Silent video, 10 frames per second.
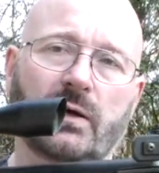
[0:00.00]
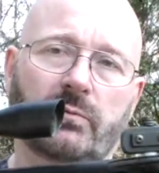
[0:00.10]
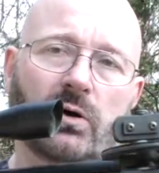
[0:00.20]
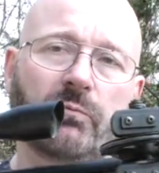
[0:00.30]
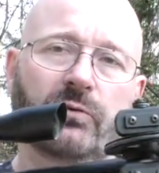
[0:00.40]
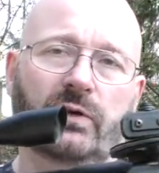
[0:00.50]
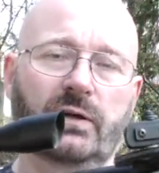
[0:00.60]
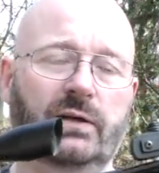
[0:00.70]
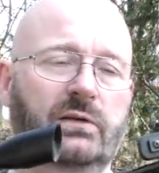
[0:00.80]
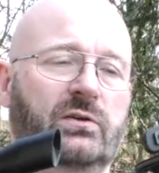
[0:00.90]
will hopefully
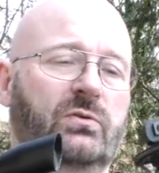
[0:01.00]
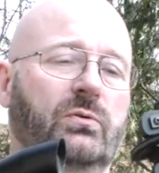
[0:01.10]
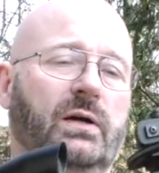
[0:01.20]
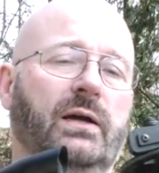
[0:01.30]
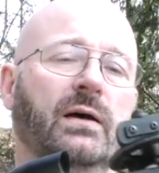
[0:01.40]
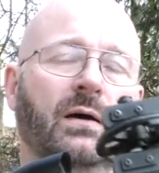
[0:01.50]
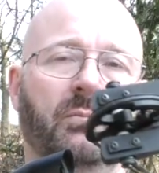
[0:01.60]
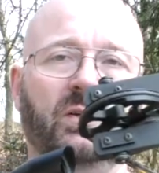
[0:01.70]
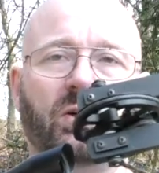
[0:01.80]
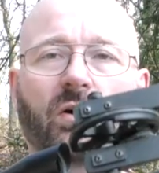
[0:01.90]
lead to a
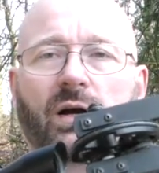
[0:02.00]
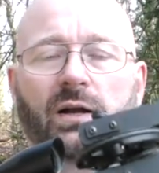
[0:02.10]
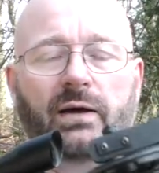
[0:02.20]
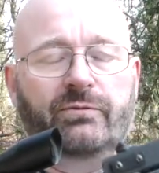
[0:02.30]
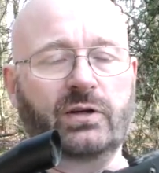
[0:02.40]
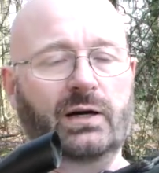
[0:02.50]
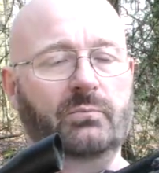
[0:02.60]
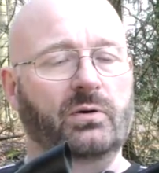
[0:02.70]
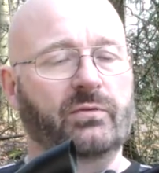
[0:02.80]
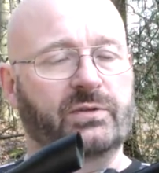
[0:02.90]
much longer
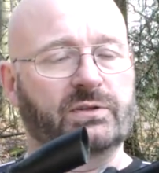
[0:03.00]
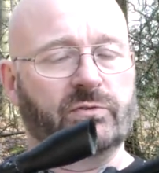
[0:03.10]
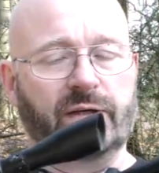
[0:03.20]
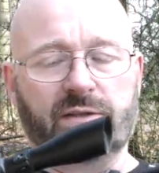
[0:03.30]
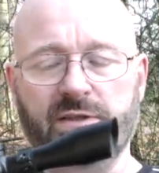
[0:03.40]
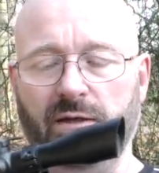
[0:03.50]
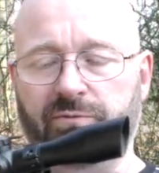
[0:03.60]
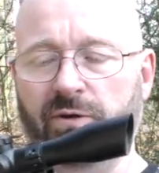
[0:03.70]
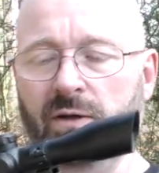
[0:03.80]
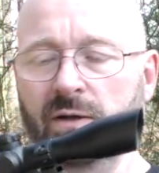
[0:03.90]
lifetime of the string itself.